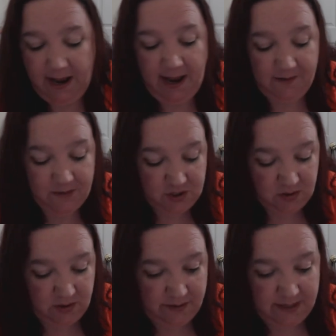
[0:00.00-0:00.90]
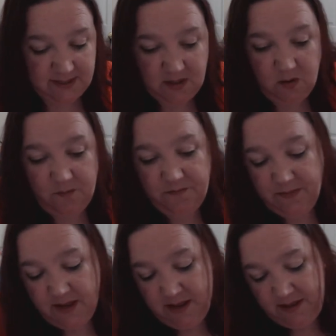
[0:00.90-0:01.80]
okay, I have to show you this, though.
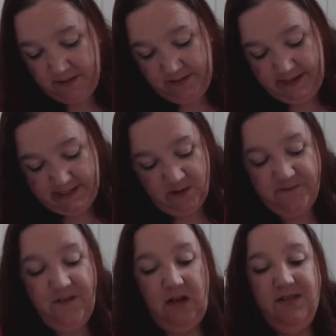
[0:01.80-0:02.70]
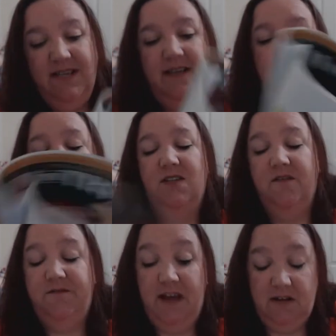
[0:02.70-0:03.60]
These are felted.
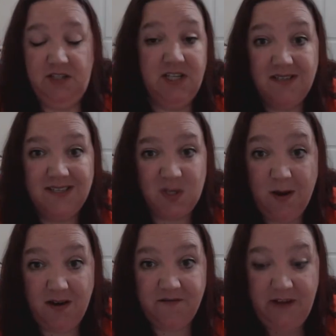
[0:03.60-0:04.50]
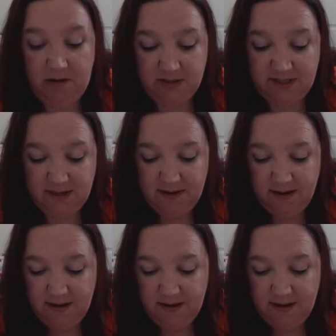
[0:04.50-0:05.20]
These are felt, just square felt.